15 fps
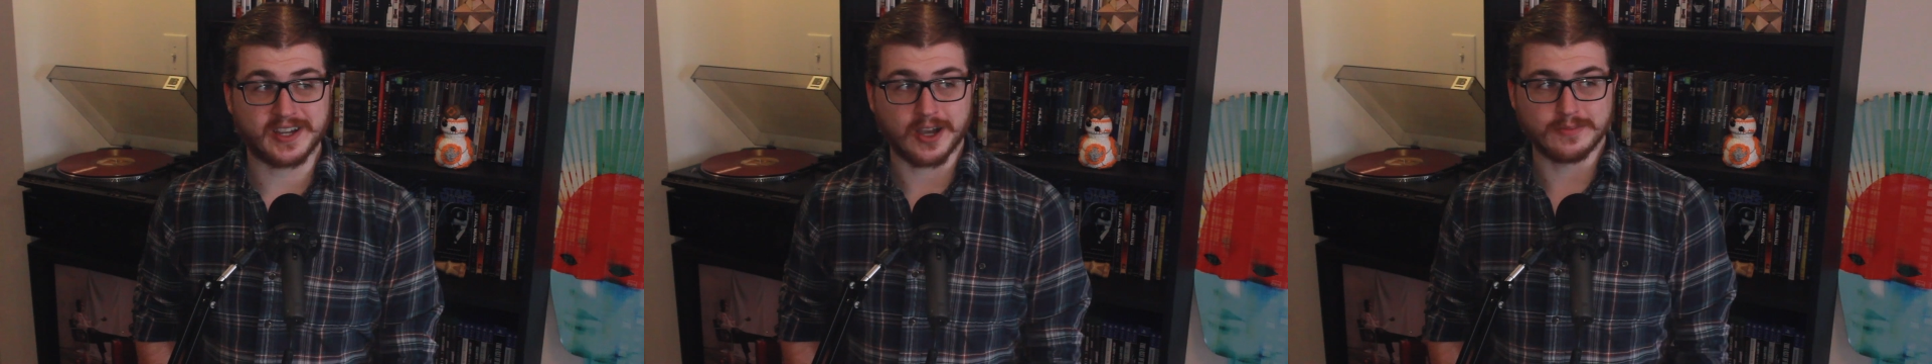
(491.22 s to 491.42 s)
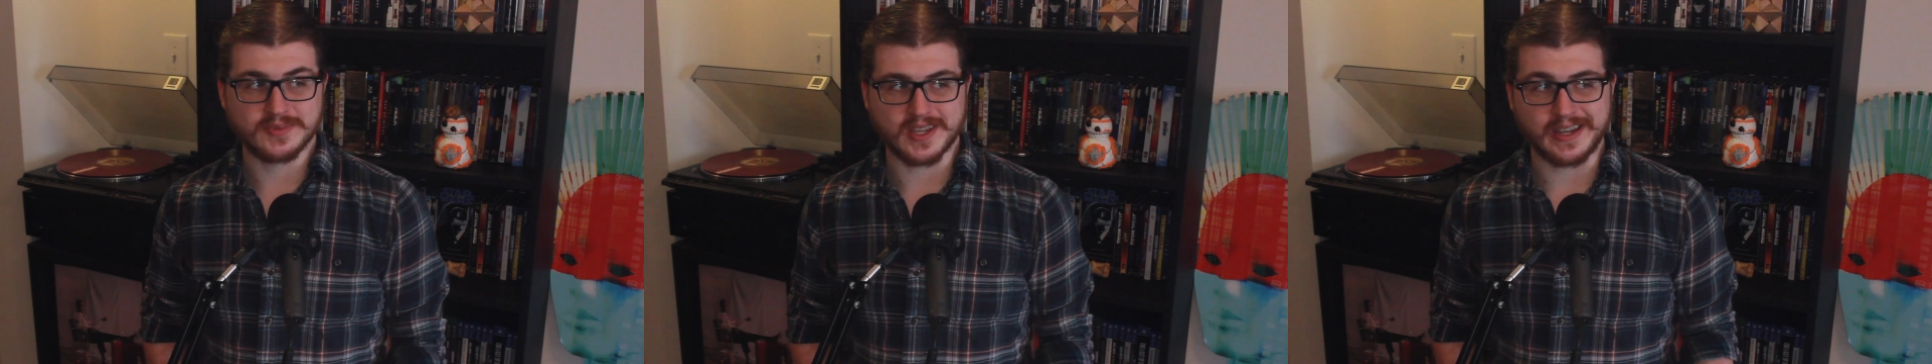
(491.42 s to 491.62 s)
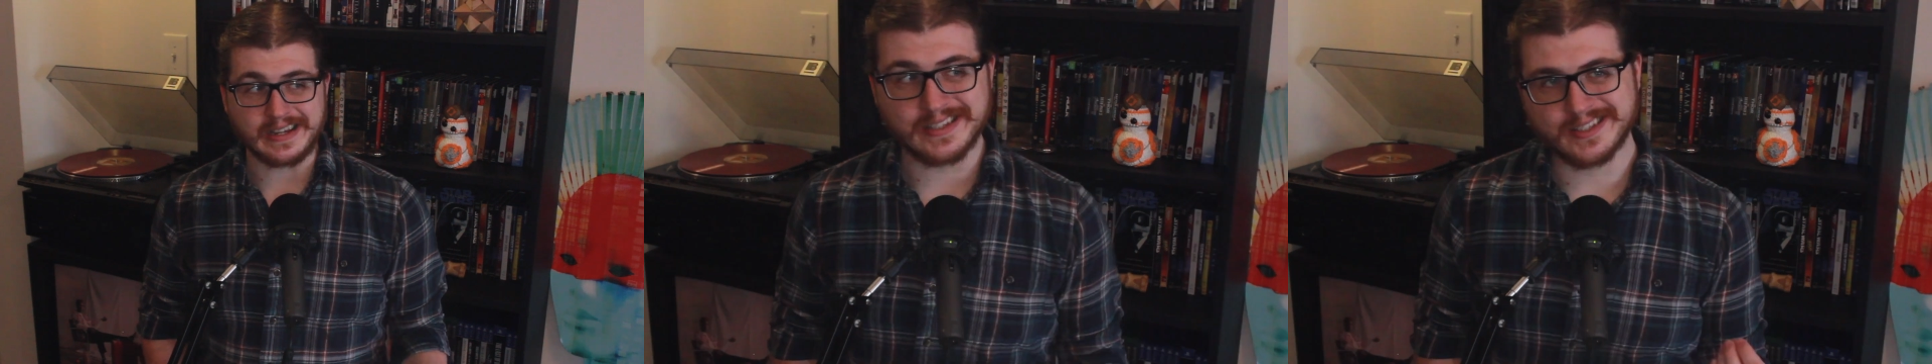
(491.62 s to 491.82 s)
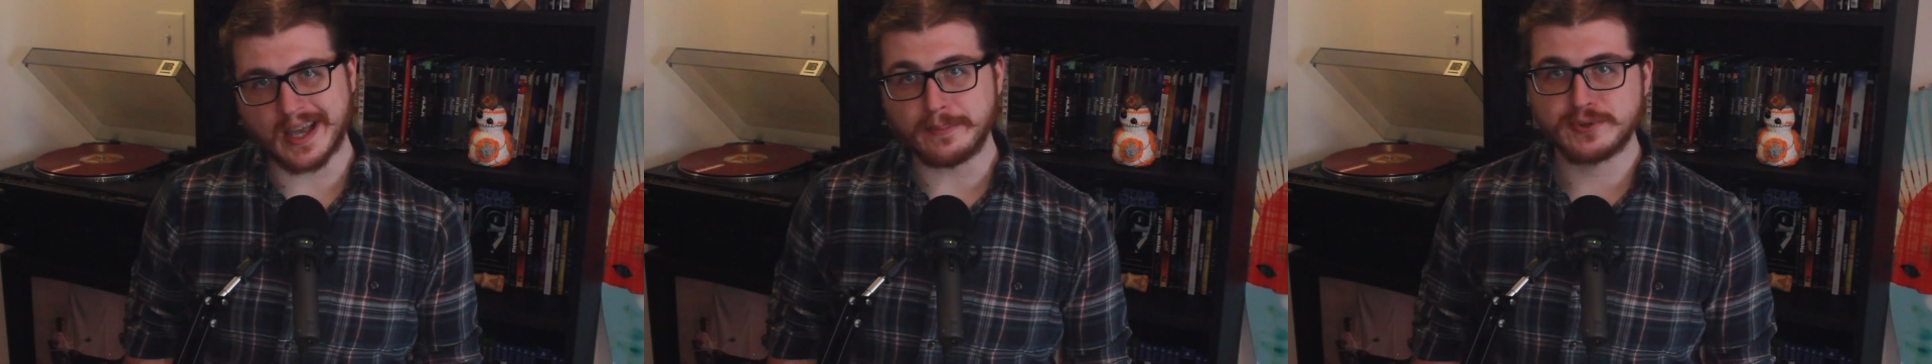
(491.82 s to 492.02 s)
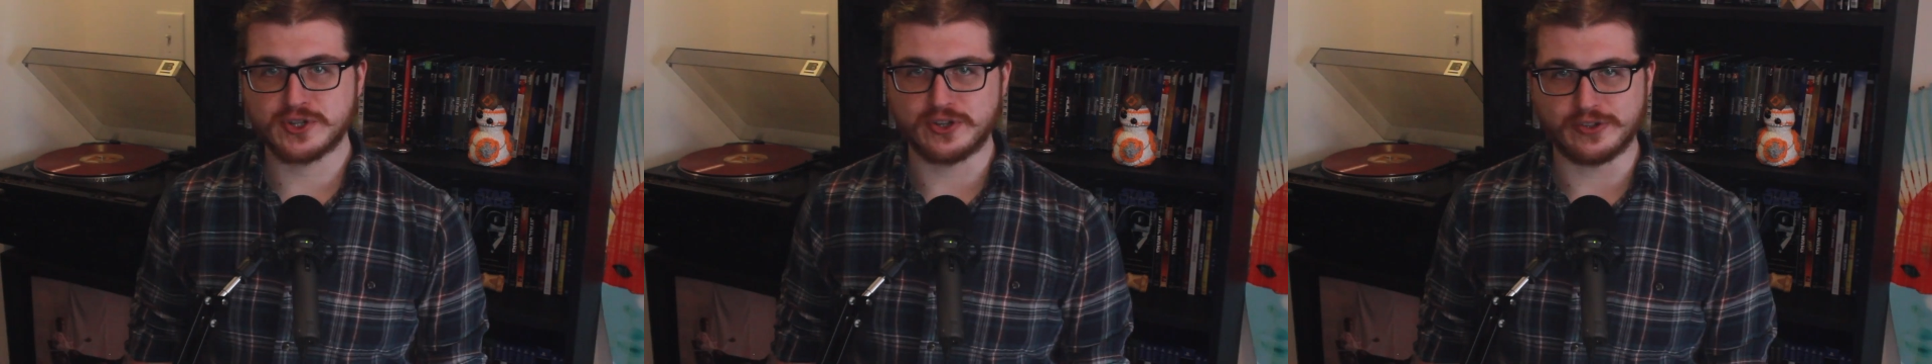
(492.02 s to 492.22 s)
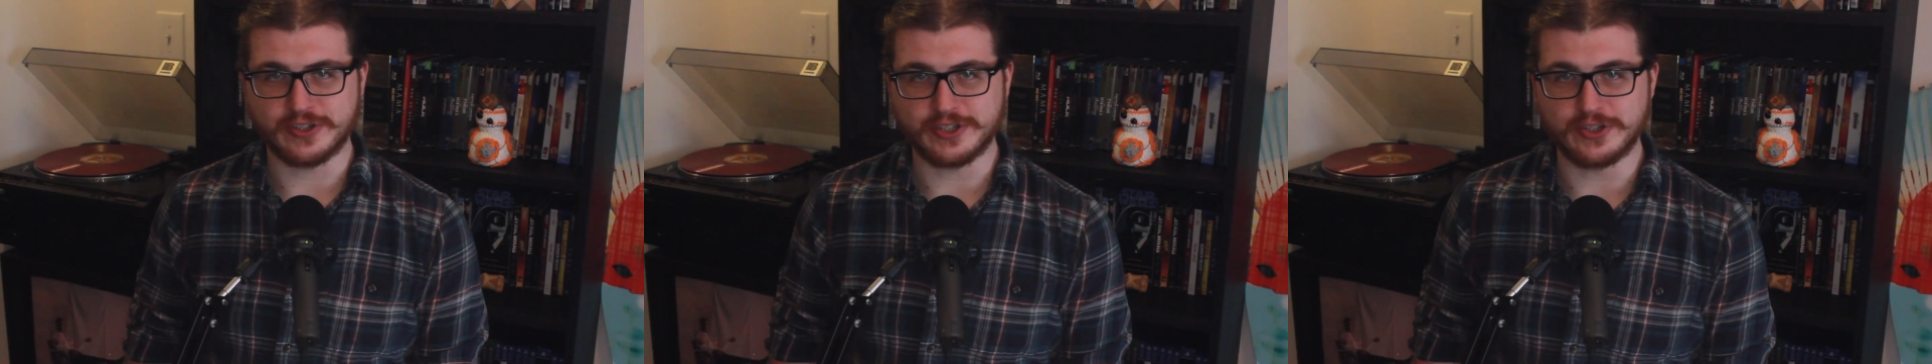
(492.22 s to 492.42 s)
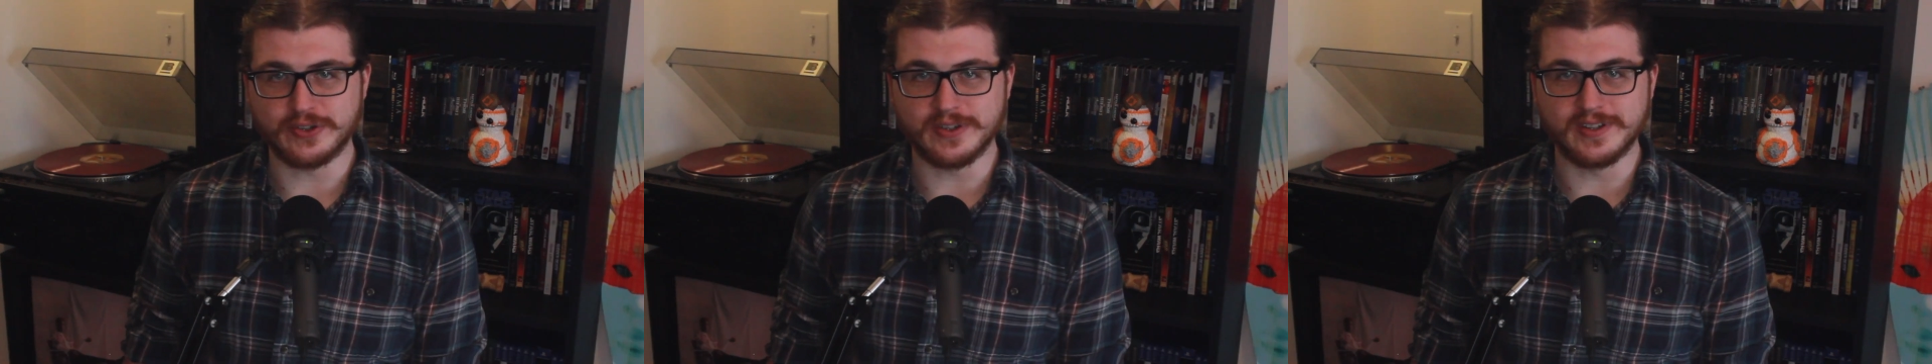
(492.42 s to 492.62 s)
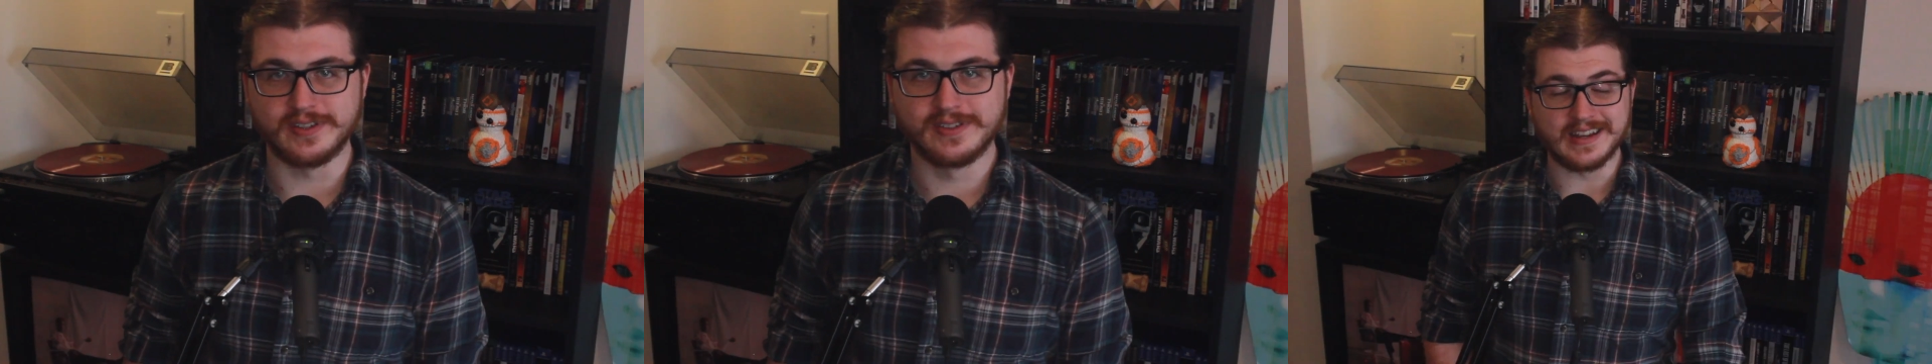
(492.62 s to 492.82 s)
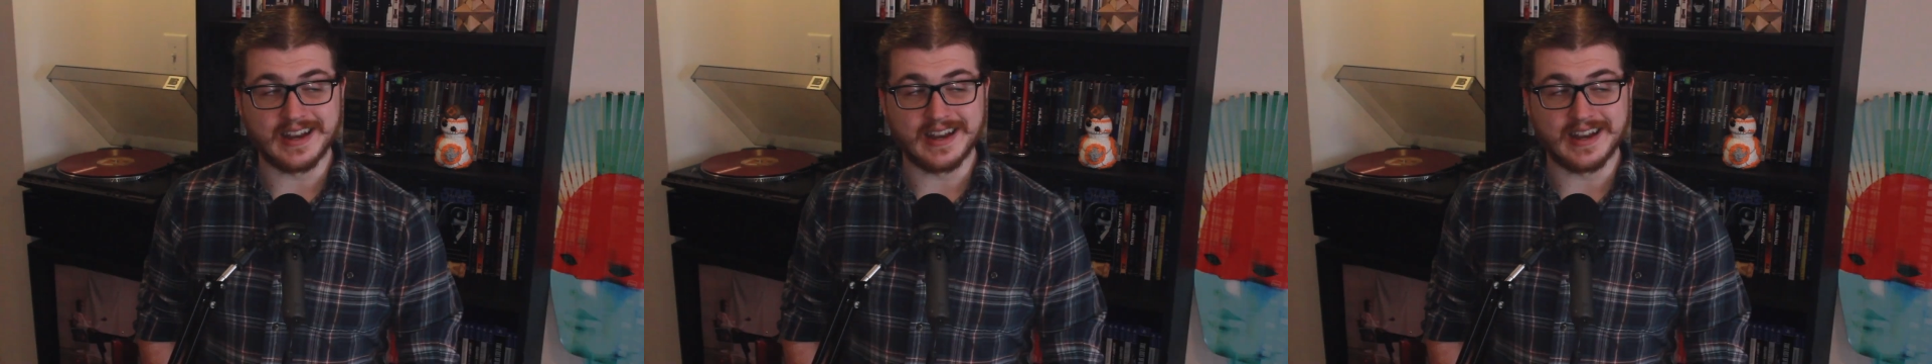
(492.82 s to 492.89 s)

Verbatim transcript: becomes exceptionally good.